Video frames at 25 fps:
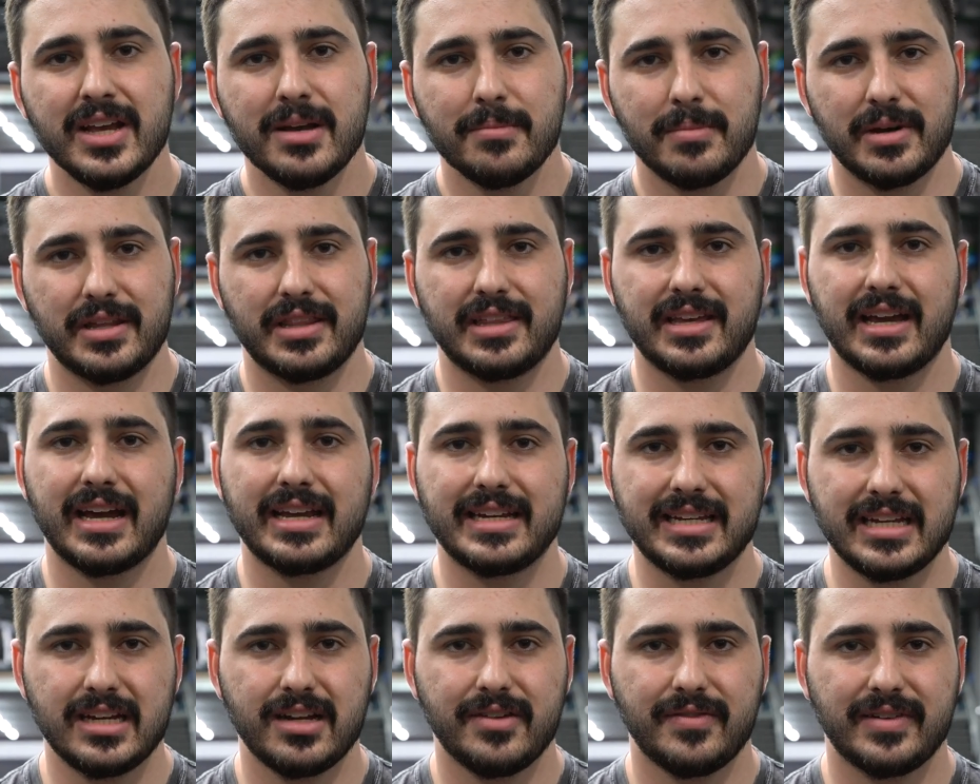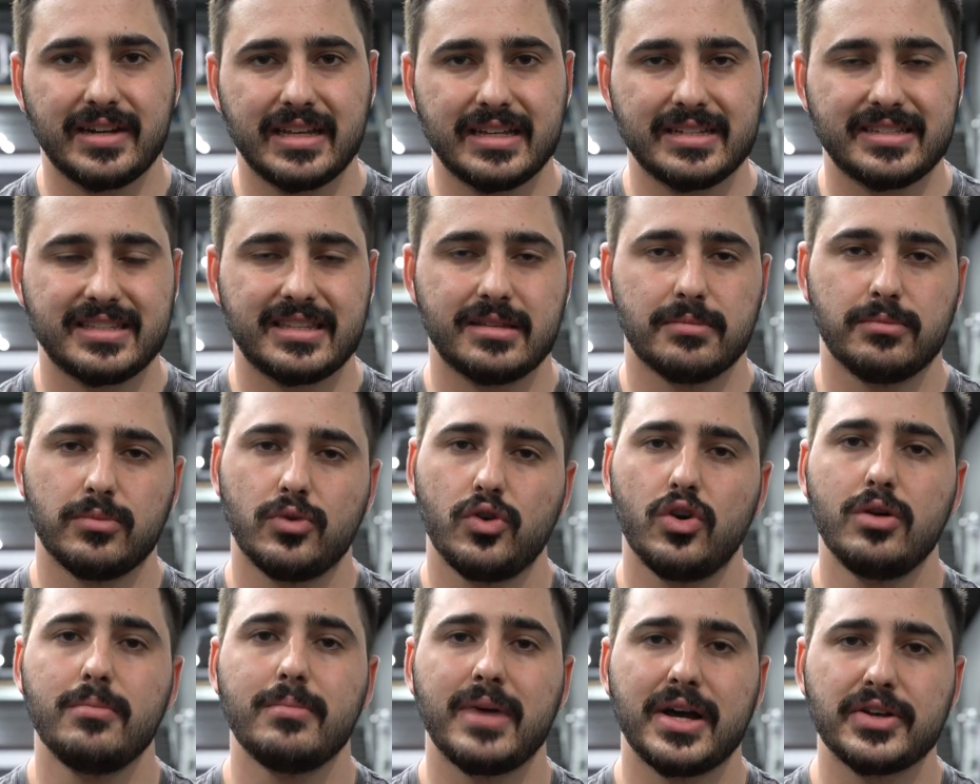But the idea of it is the
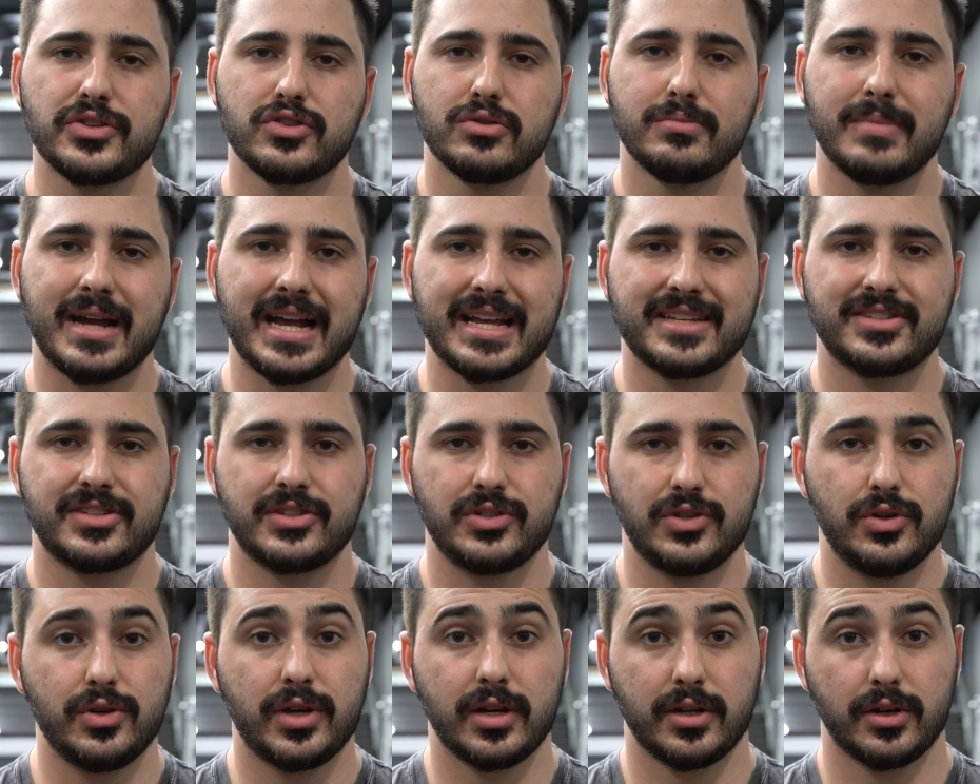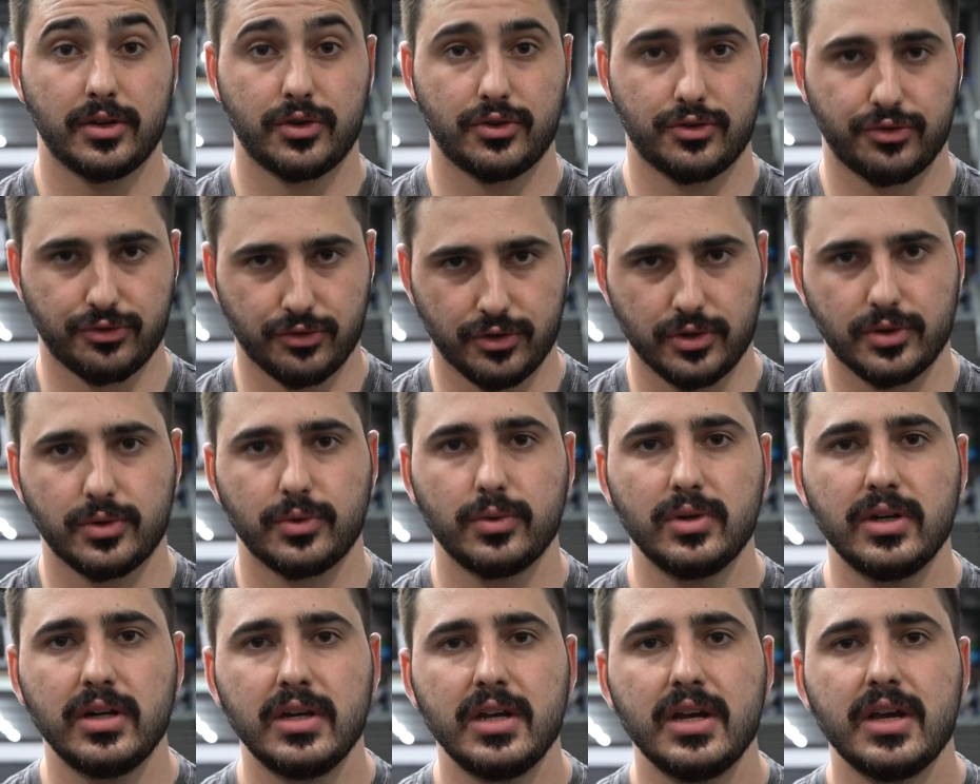more muscle mass that you can
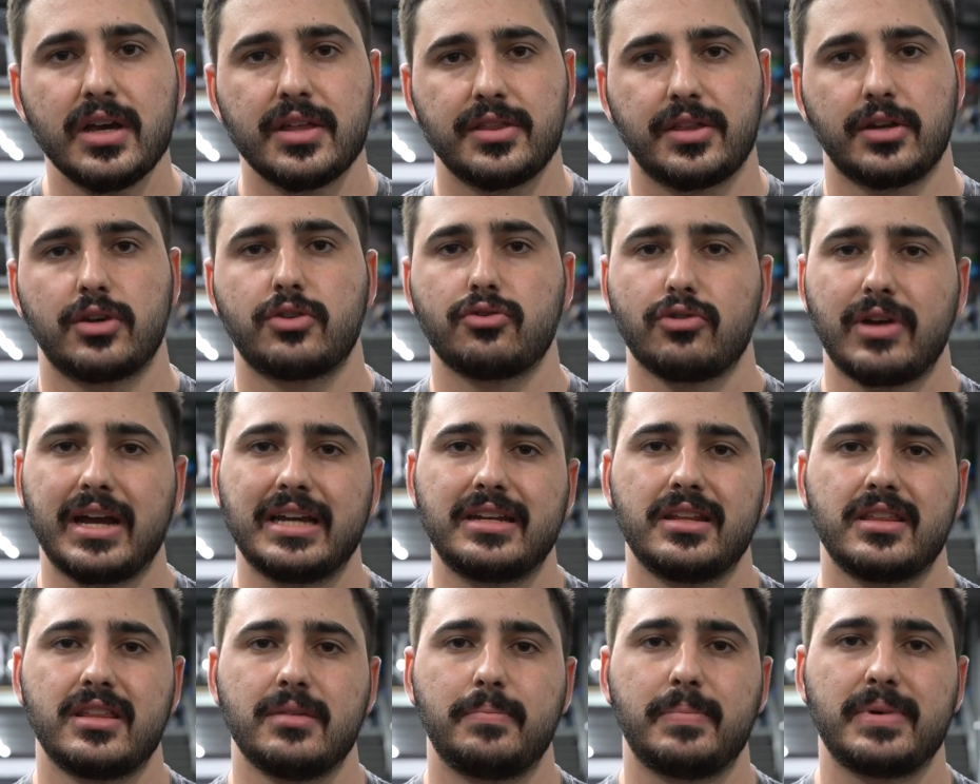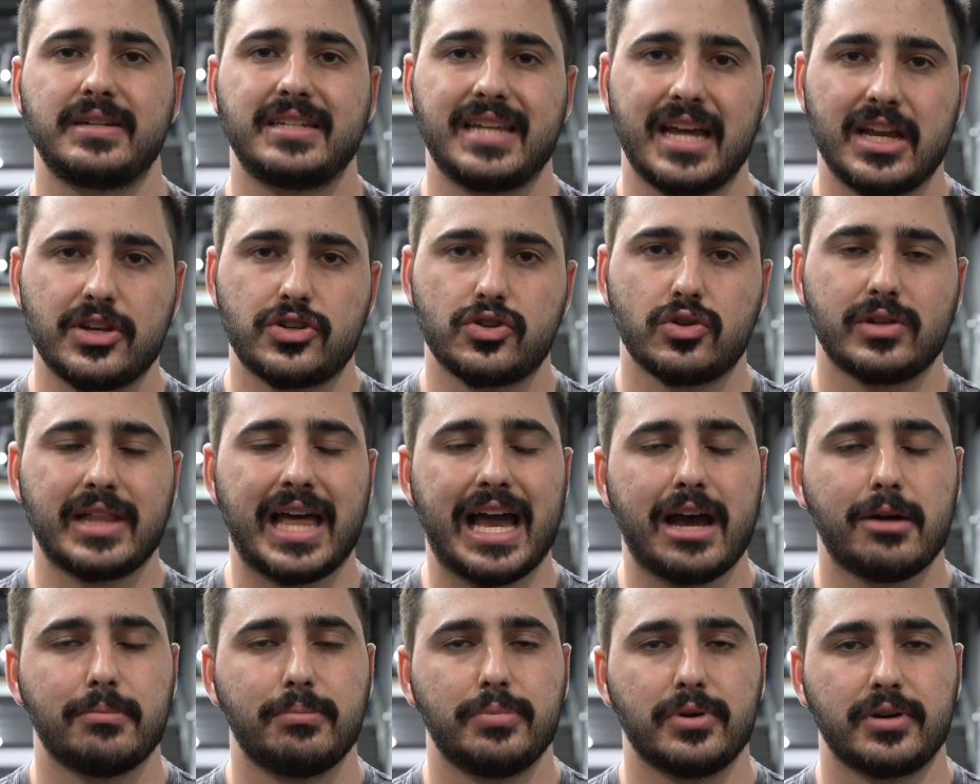accrue, the greater the potential
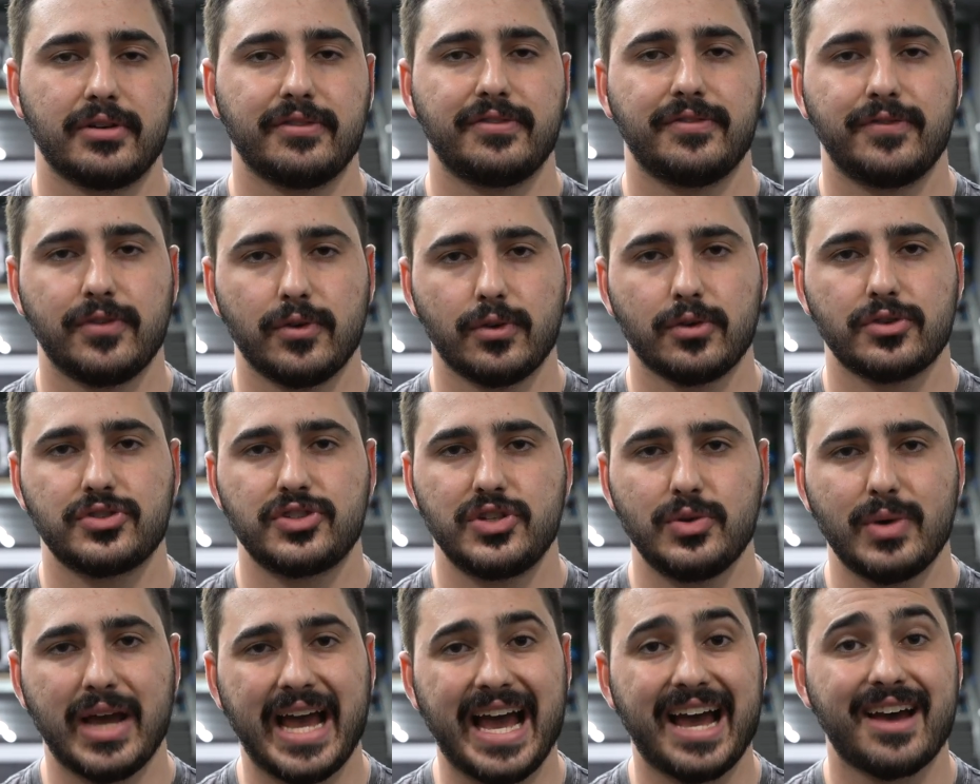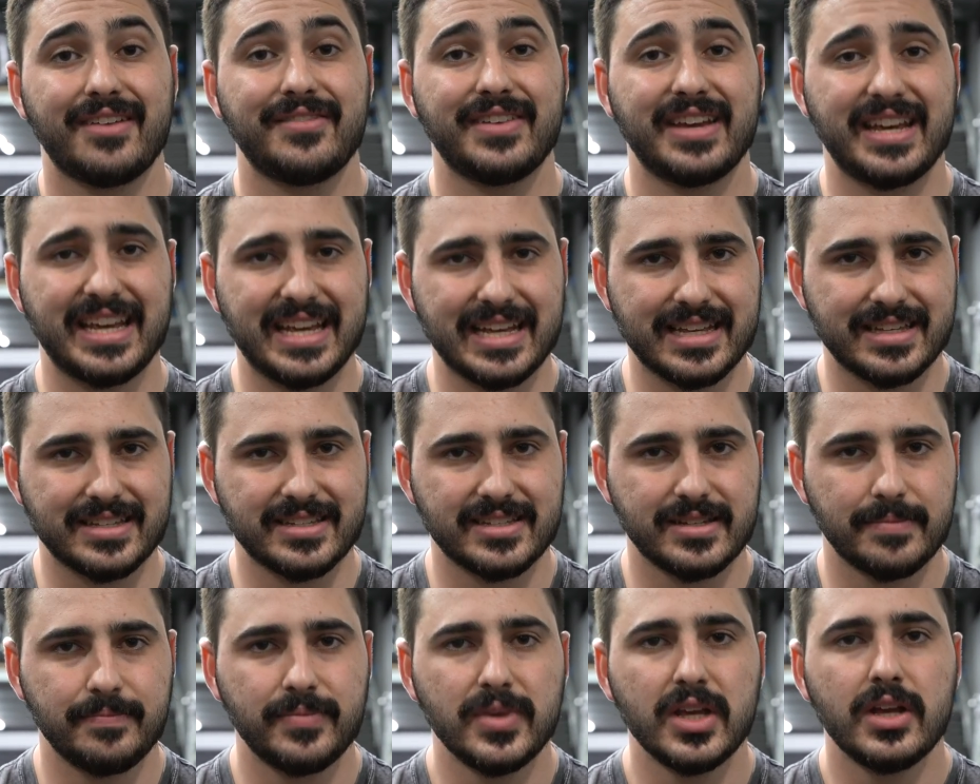output of force you have is.